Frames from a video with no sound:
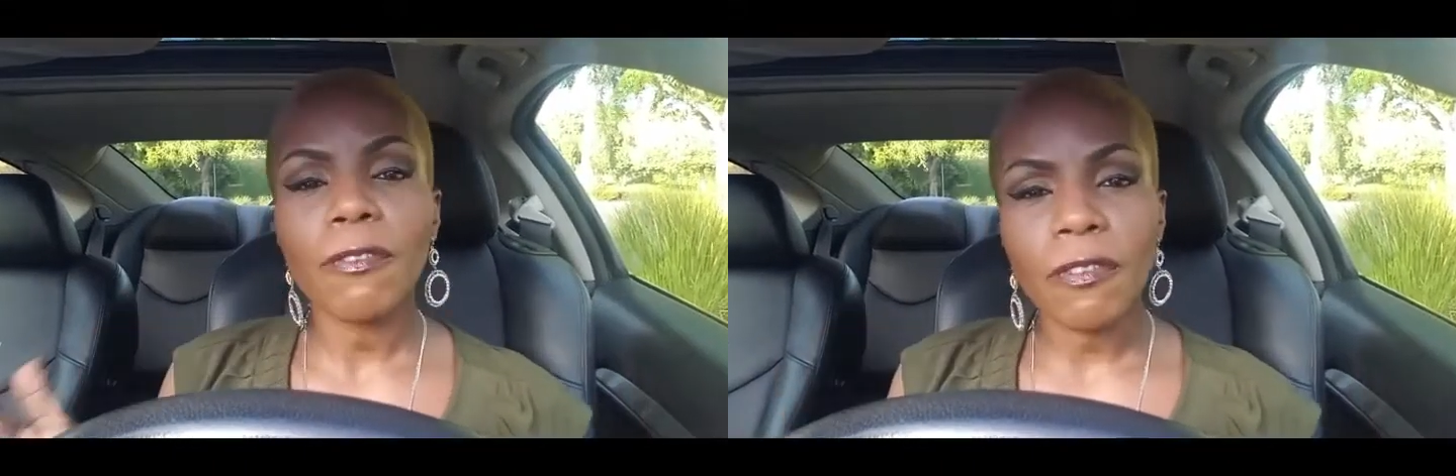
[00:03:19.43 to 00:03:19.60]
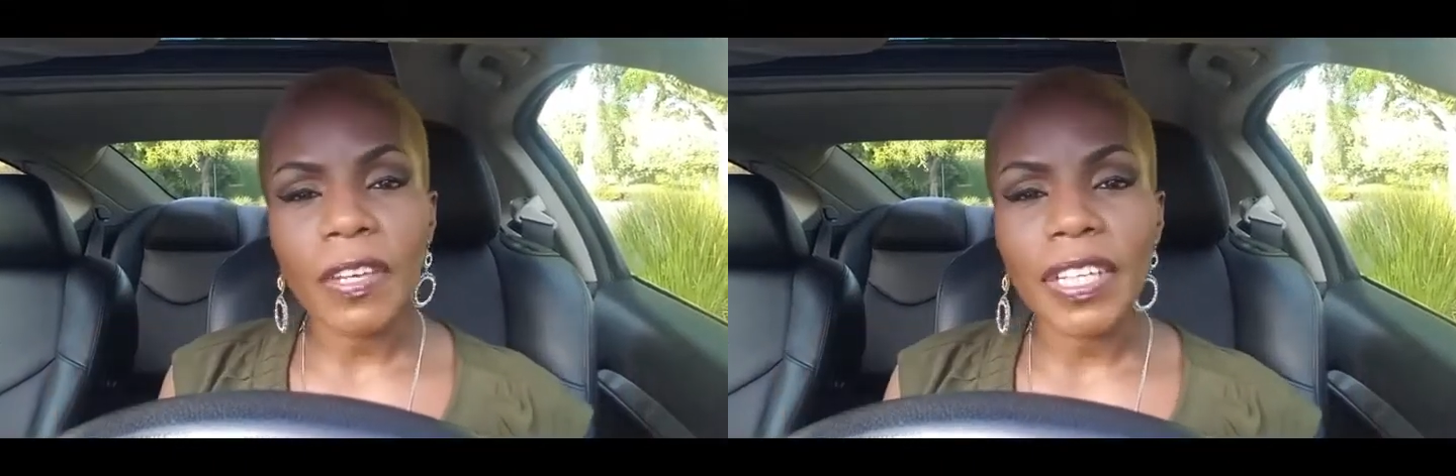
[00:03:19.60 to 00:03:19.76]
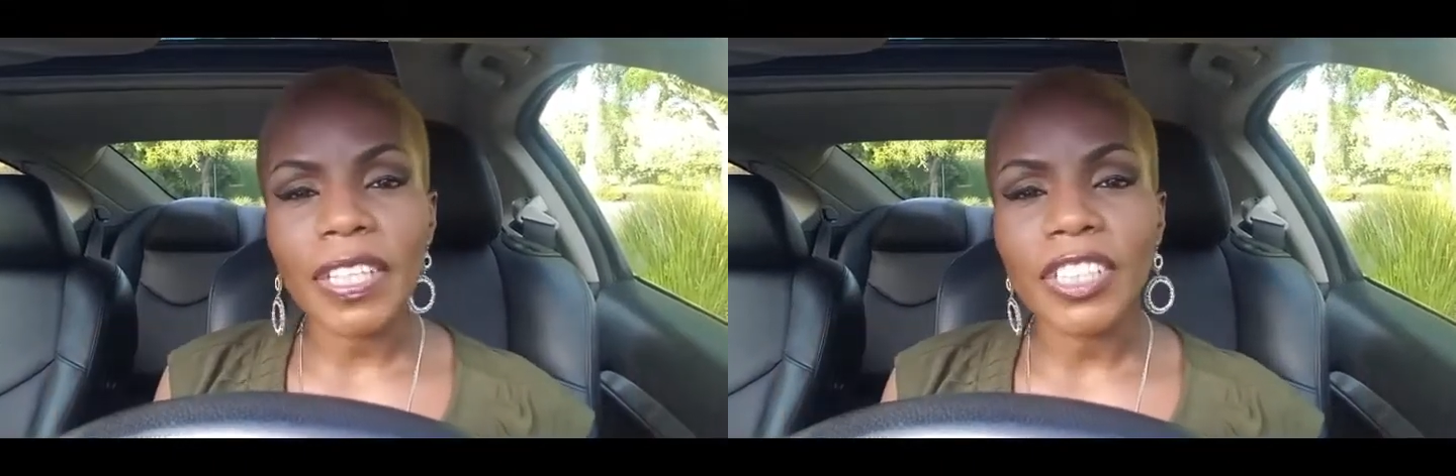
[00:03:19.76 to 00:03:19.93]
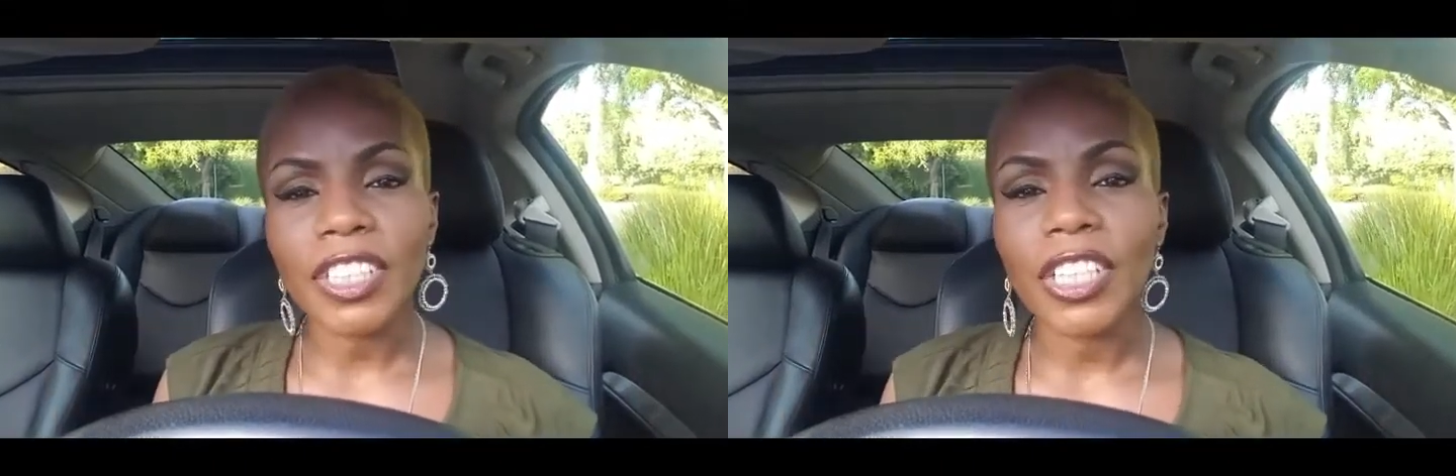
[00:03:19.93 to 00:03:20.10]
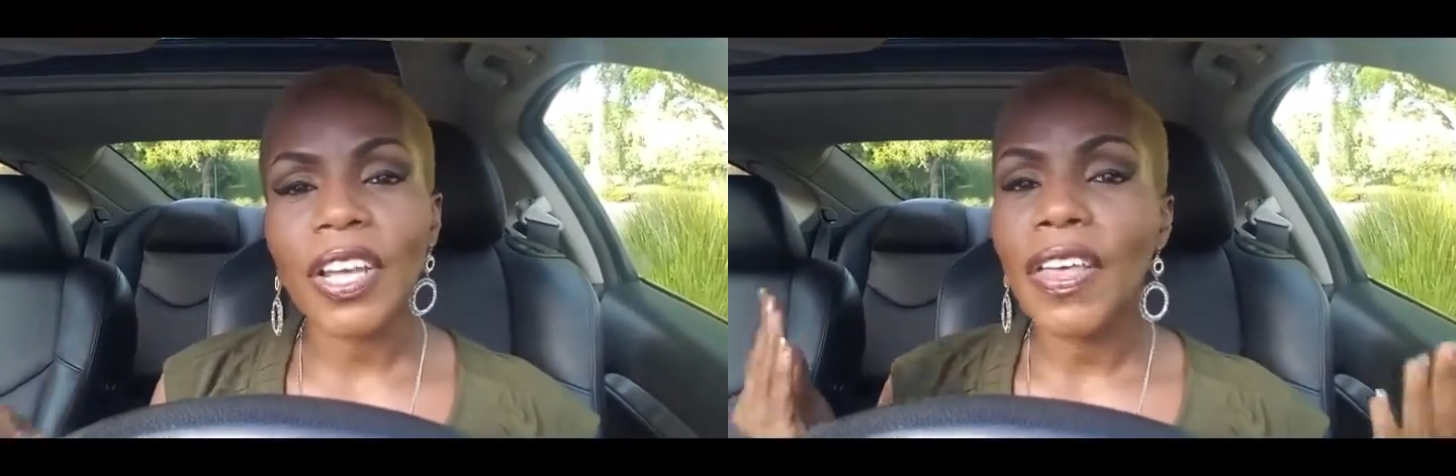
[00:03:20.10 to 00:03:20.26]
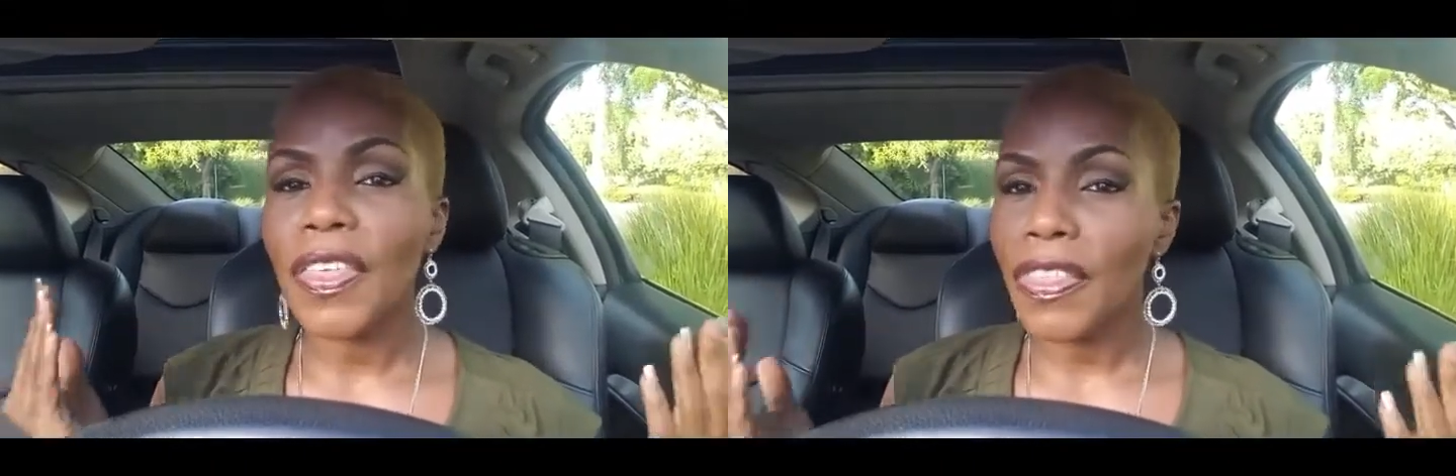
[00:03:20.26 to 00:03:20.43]

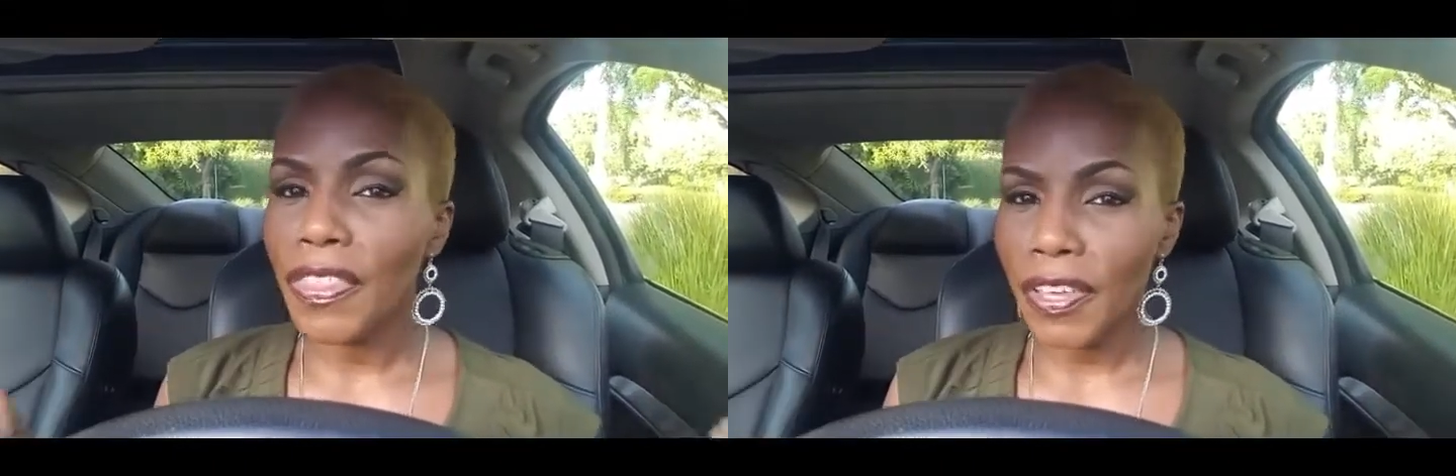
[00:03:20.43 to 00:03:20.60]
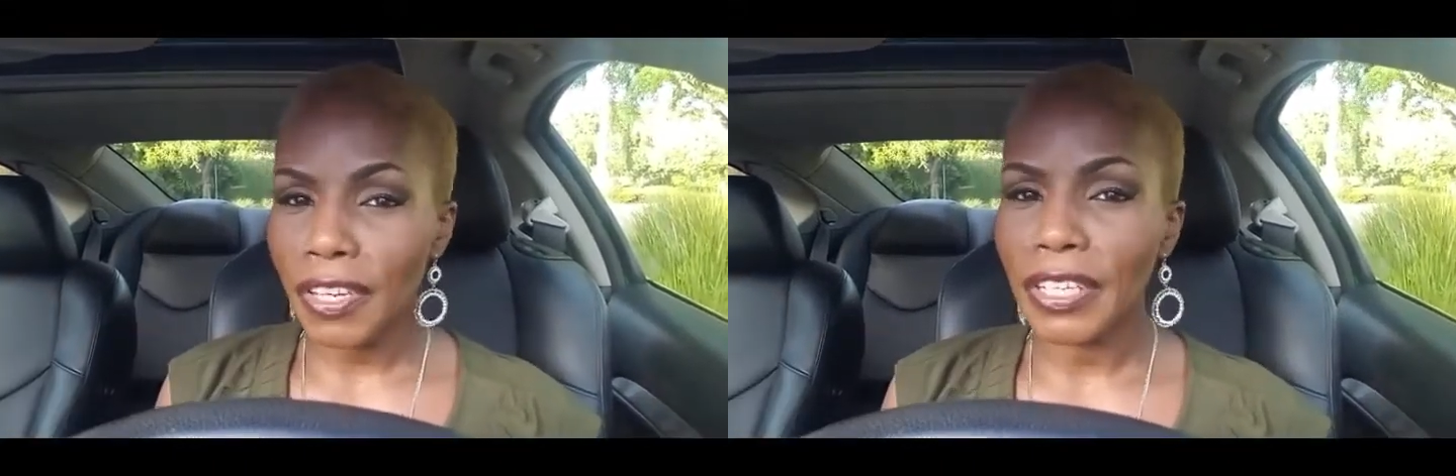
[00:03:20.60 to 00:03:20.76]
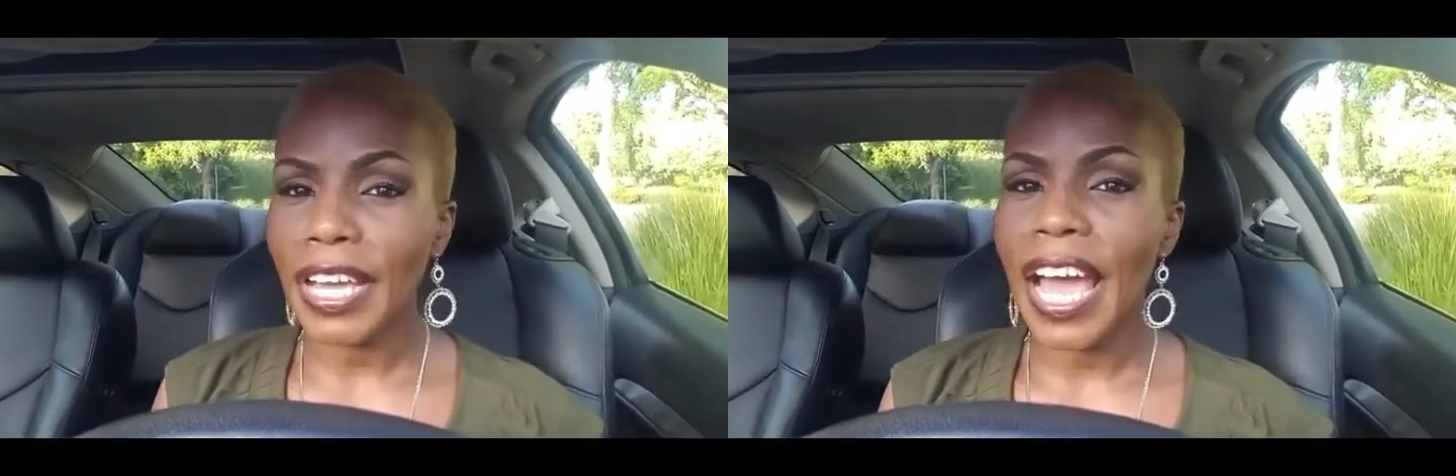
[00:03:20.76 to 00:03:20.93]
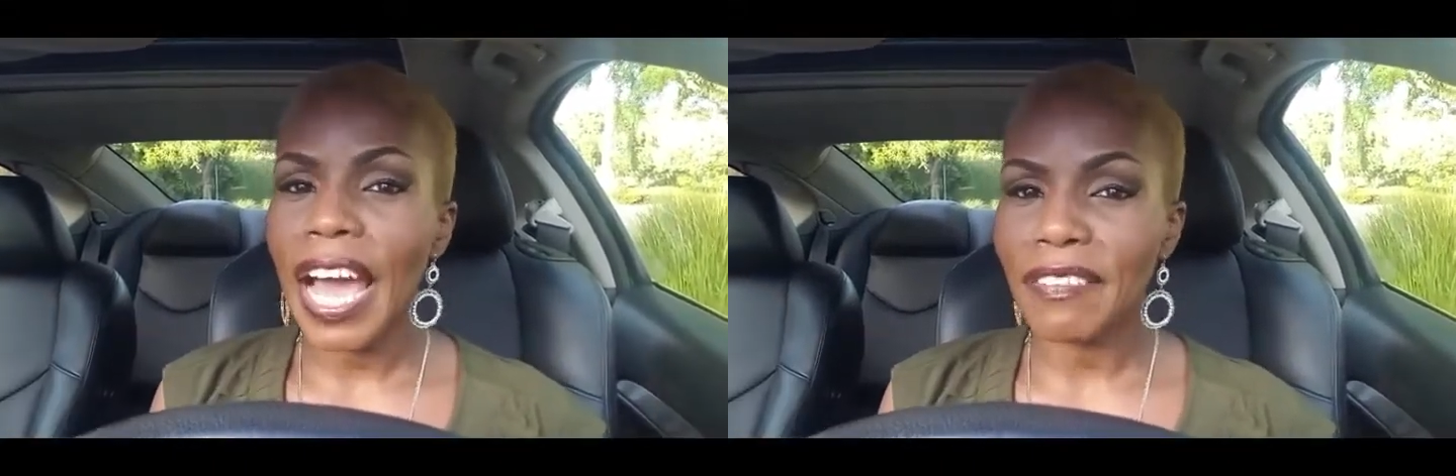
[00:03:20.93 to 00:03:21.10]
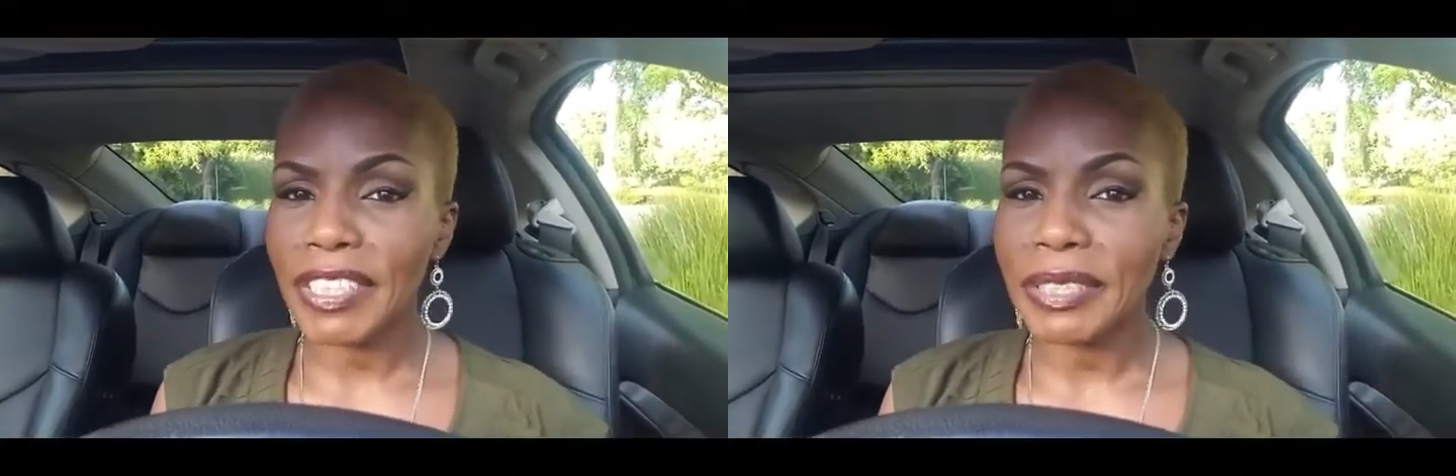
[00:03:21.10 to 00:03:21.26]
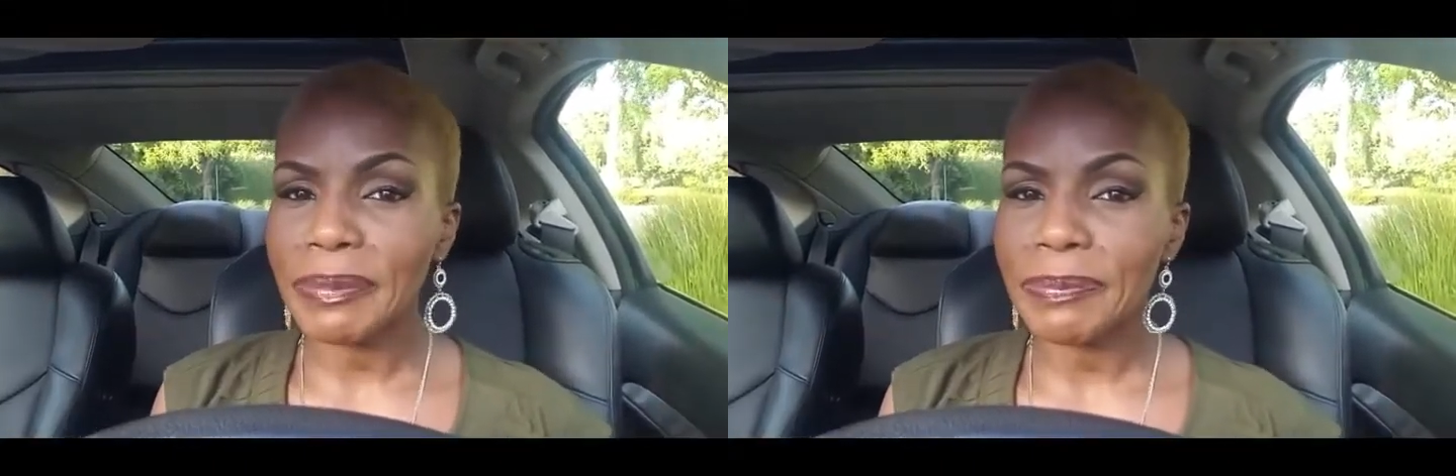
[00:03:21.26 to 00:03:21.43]
finish, there you
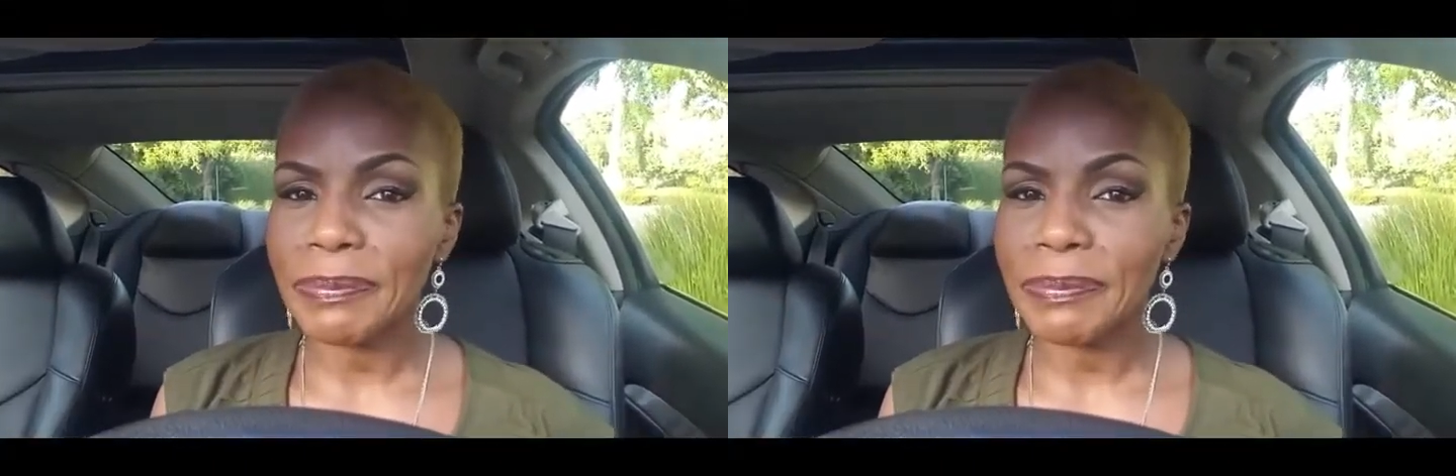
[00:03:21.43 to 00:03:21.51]
have it.